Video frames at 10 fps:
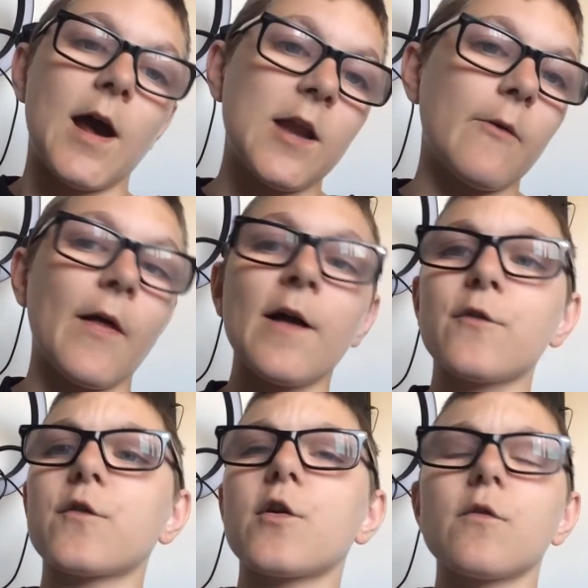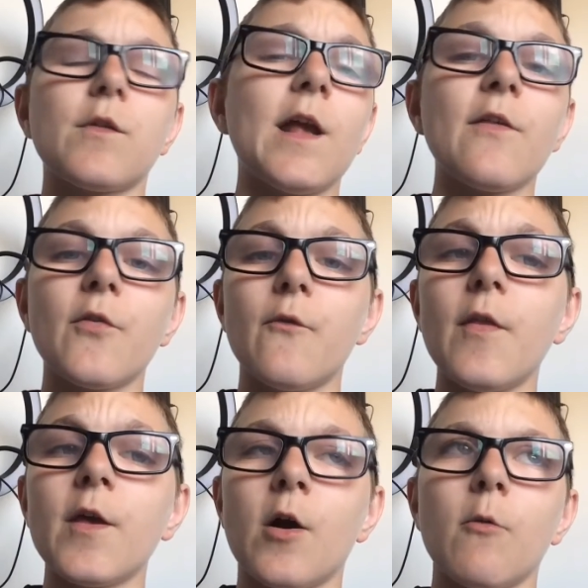that is the end of the
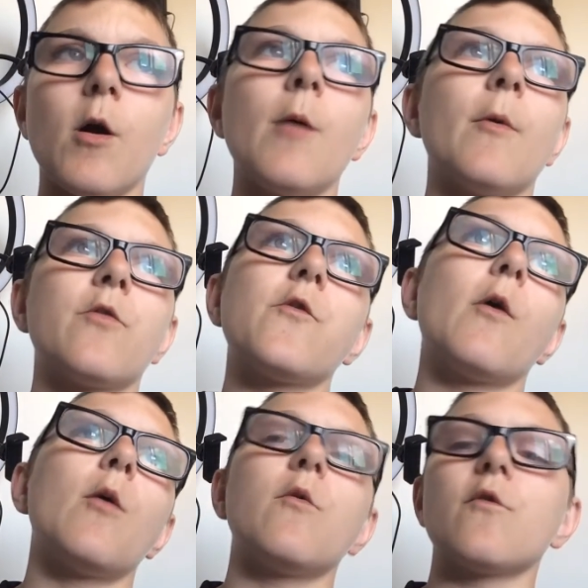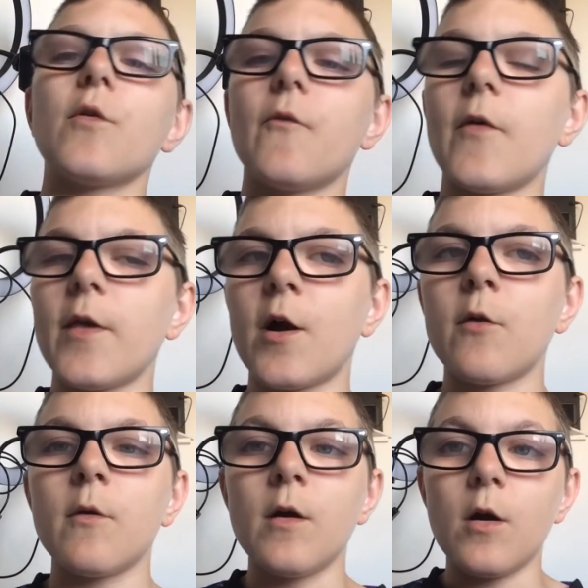video. I do hope you enjoyed the
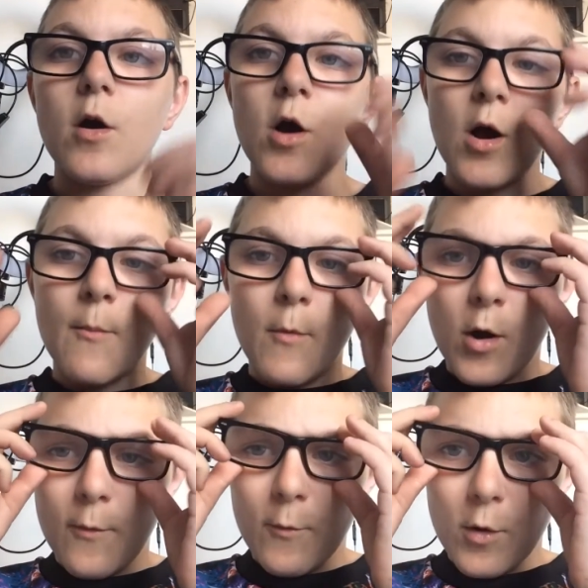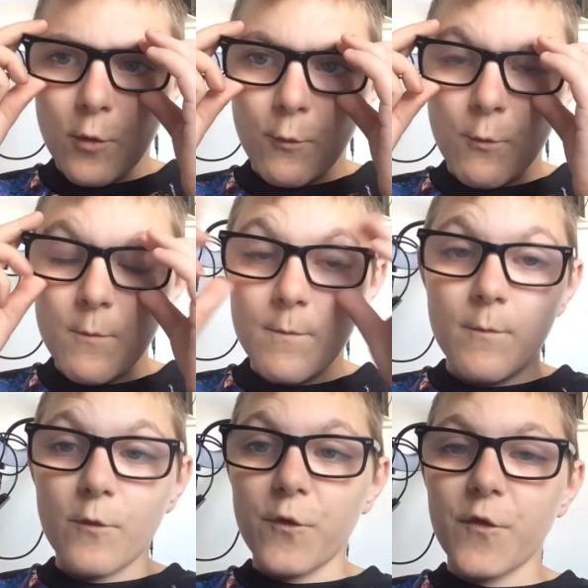video. I will
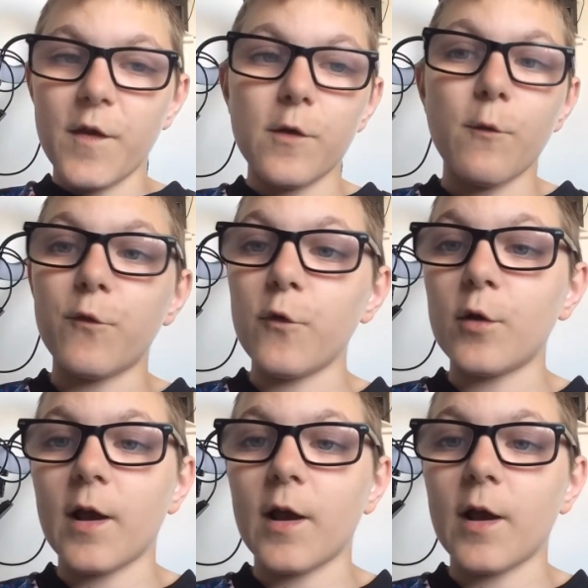see you soon,